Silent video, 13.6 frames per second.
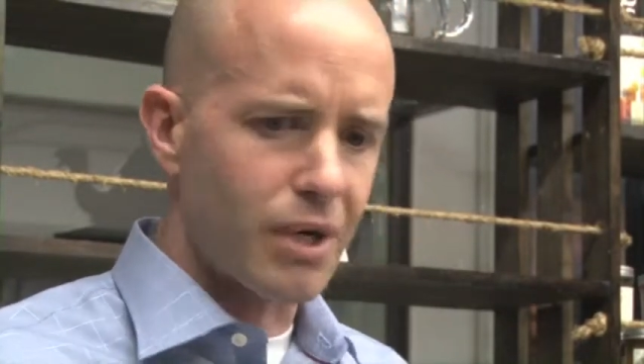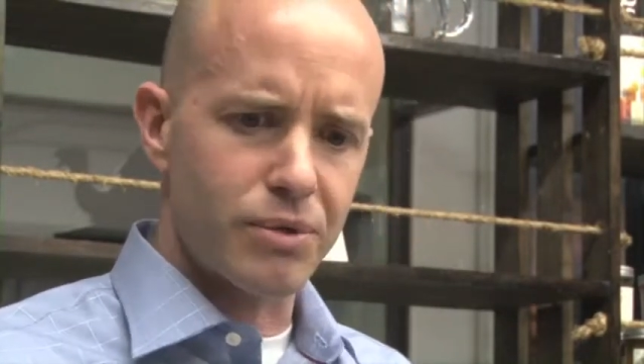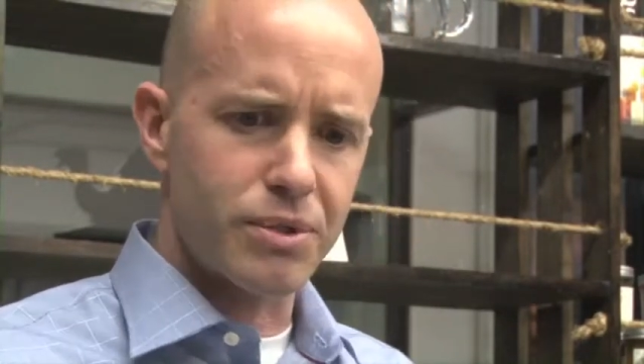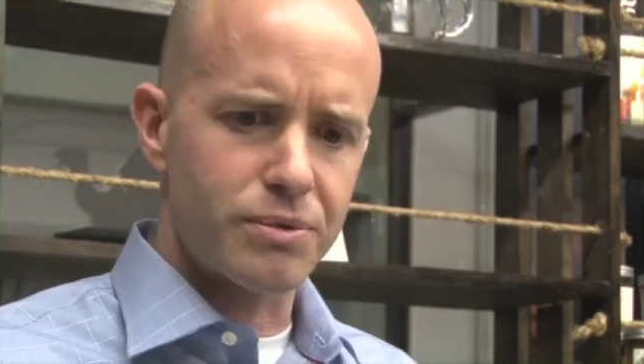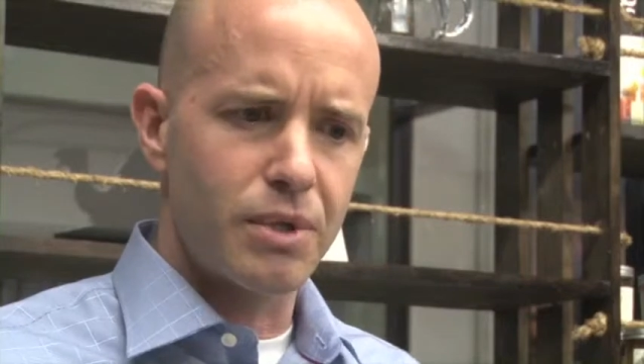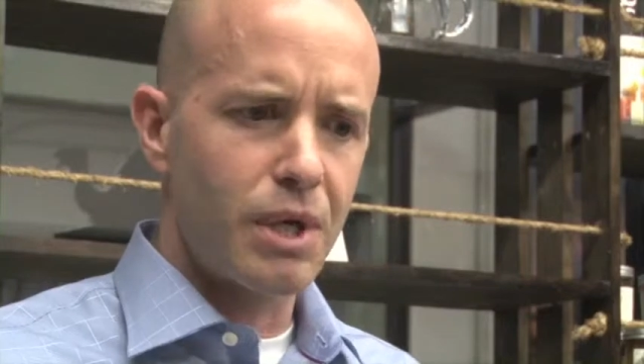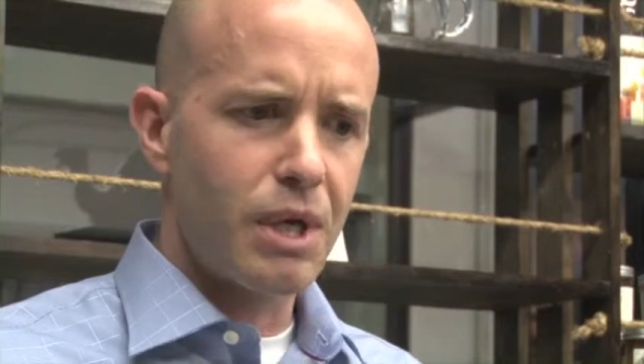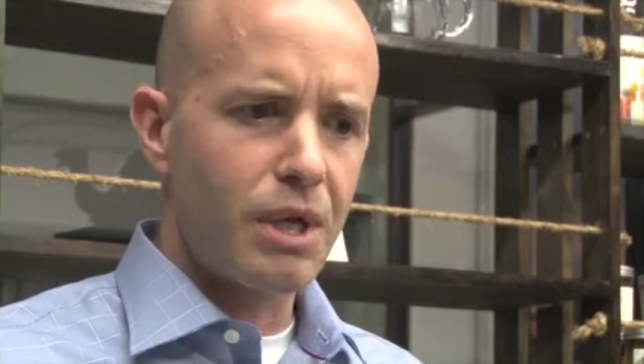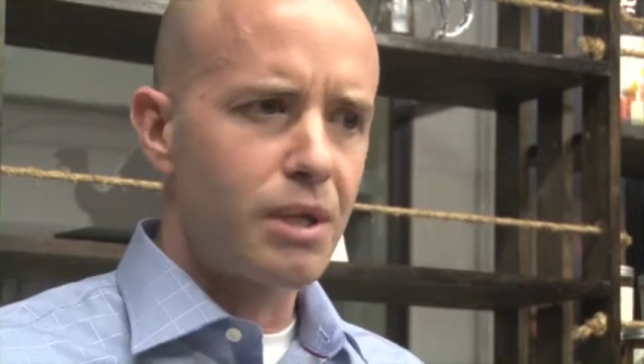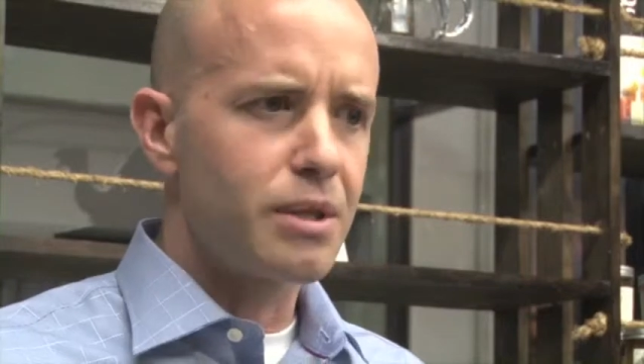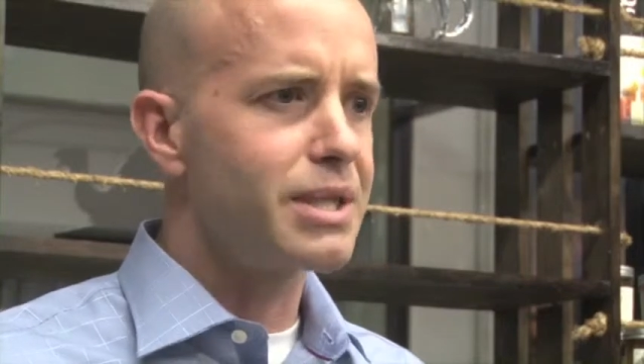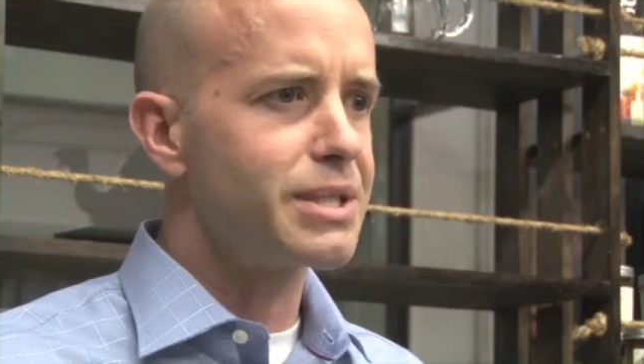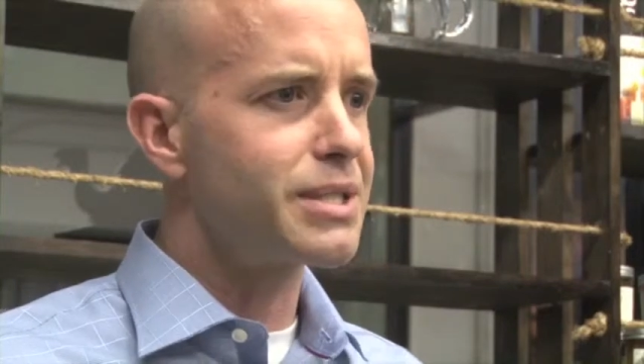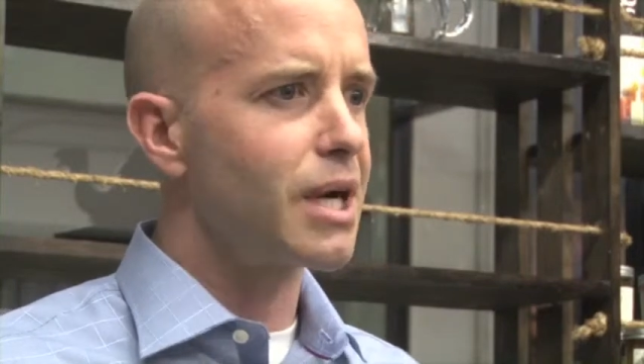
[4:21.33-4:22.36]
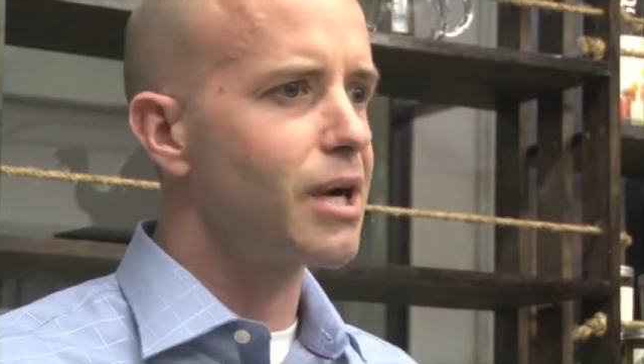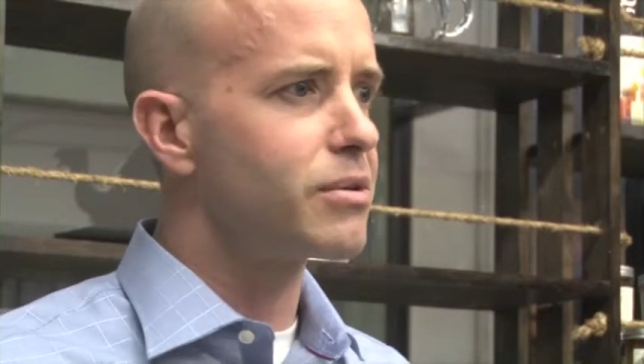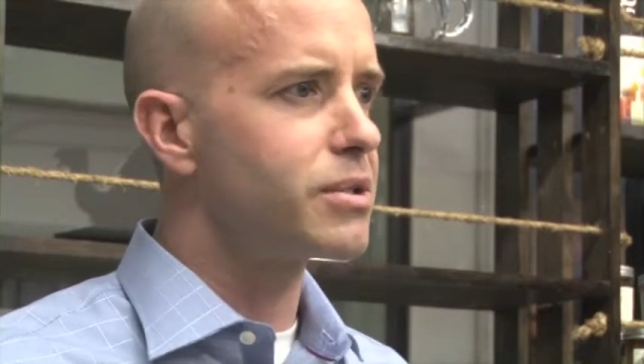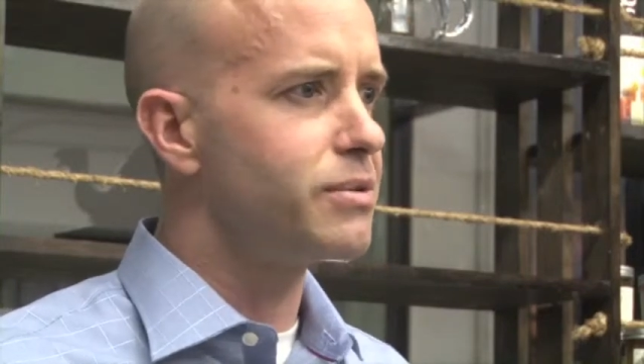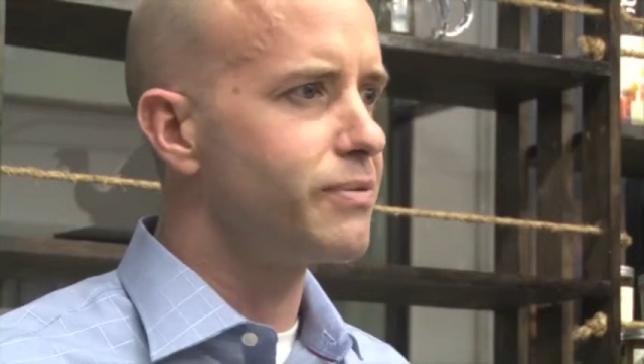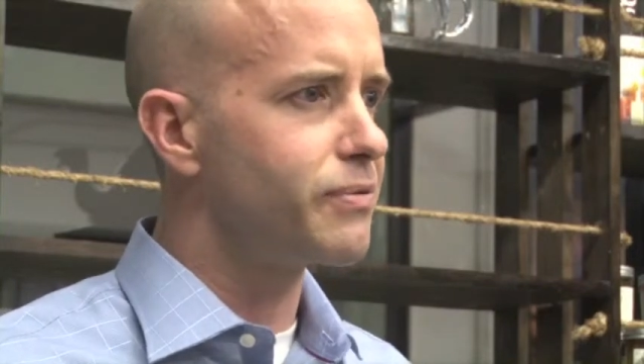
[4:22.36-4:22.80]
I was the
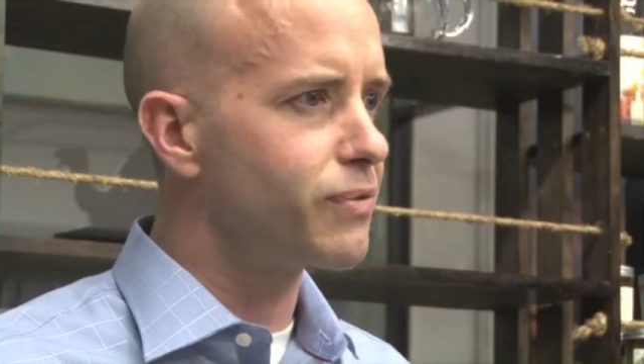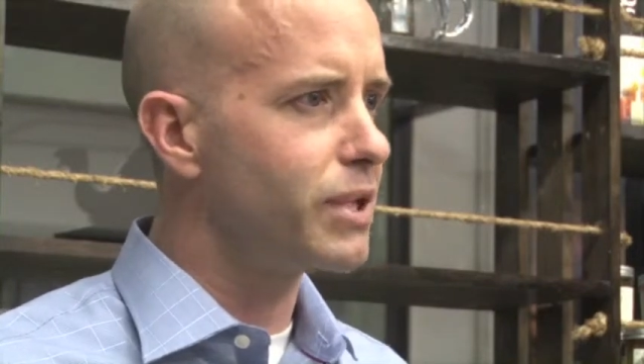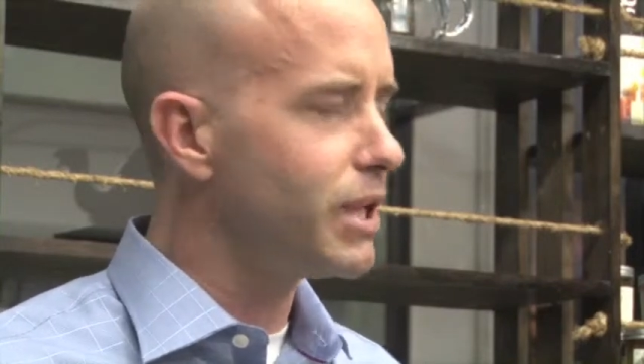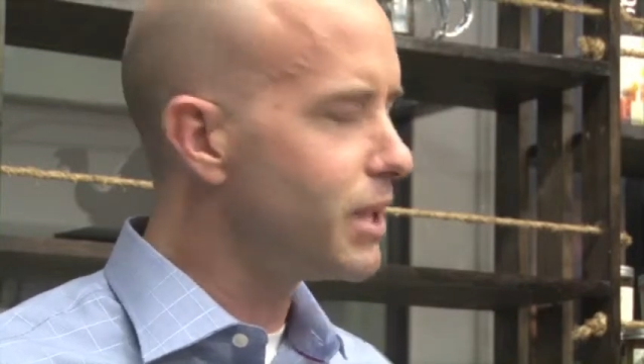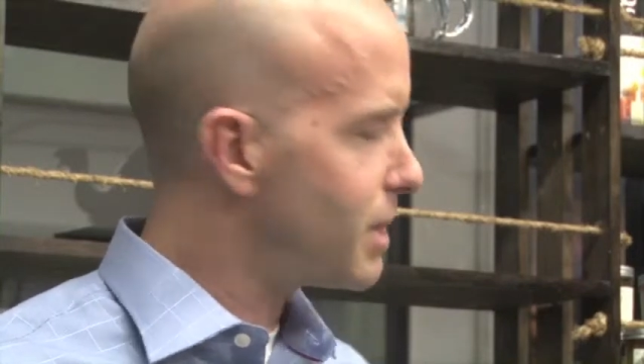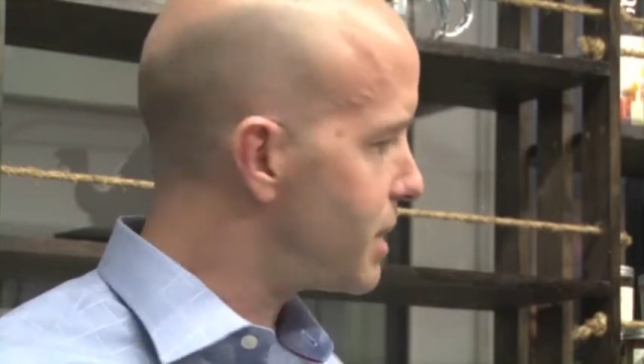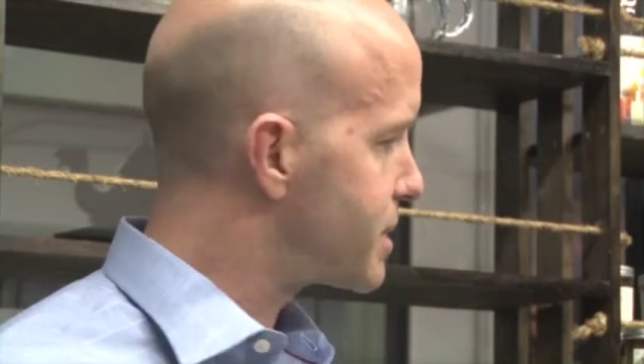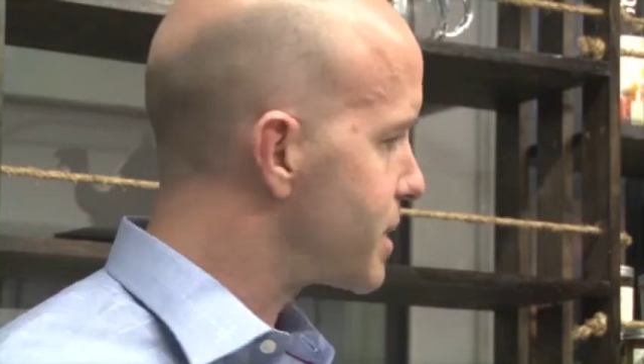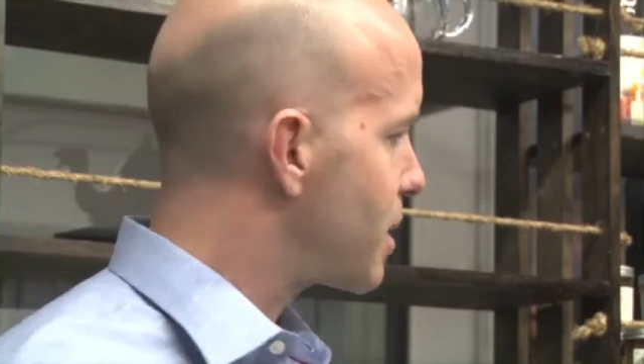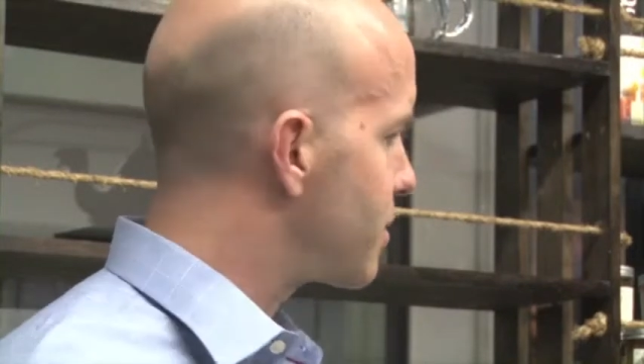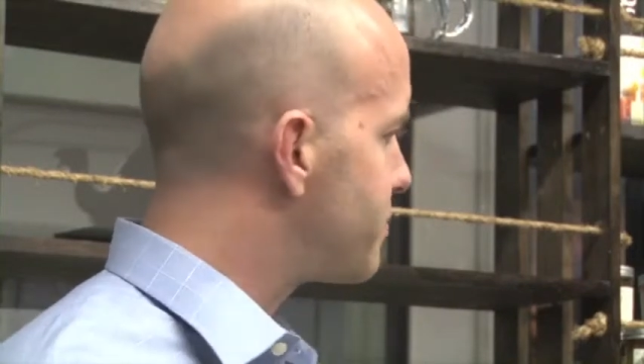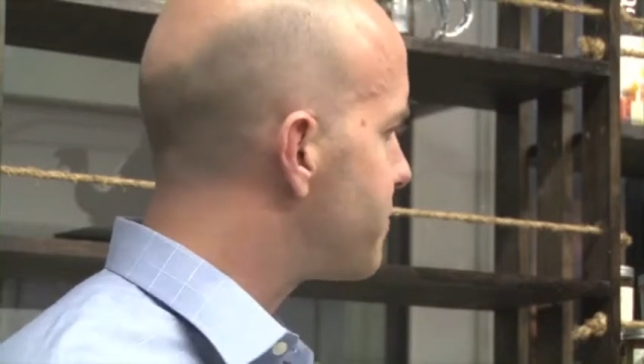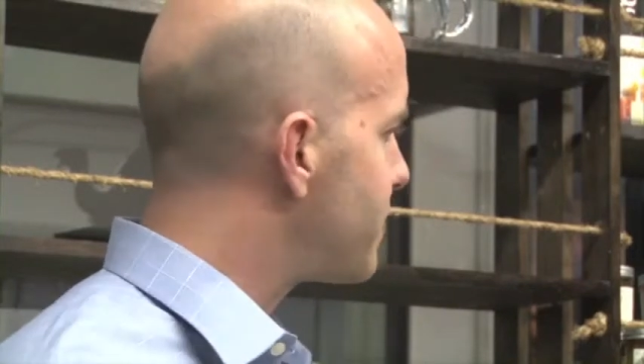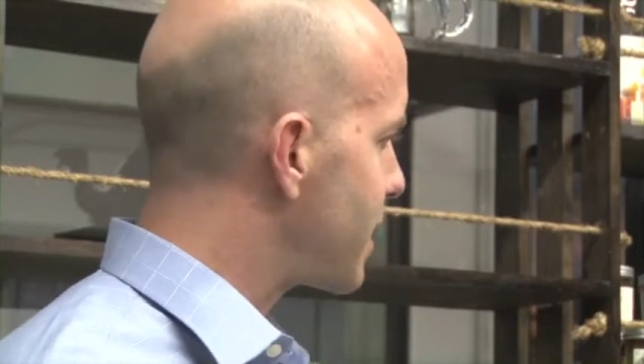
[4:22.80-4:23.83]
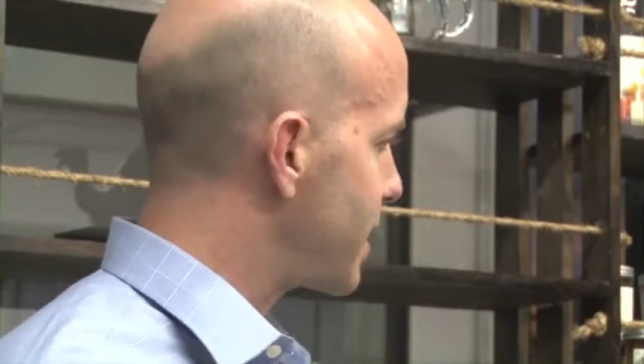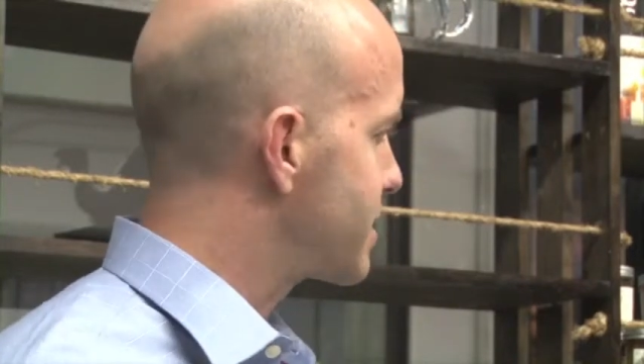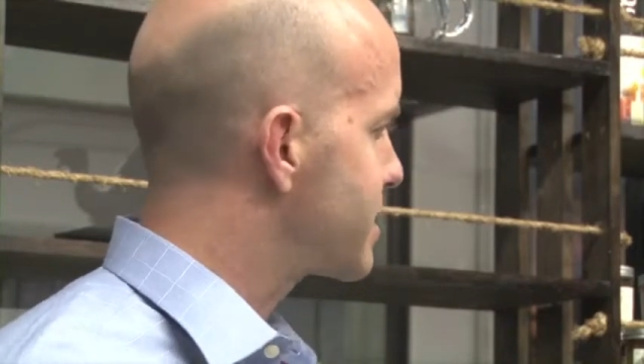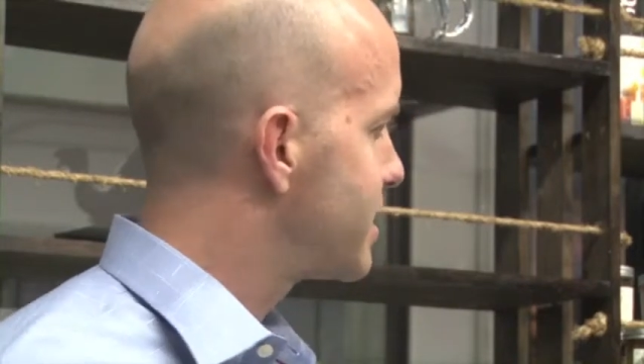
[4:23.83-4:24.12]
desire to flee, the desire to fight.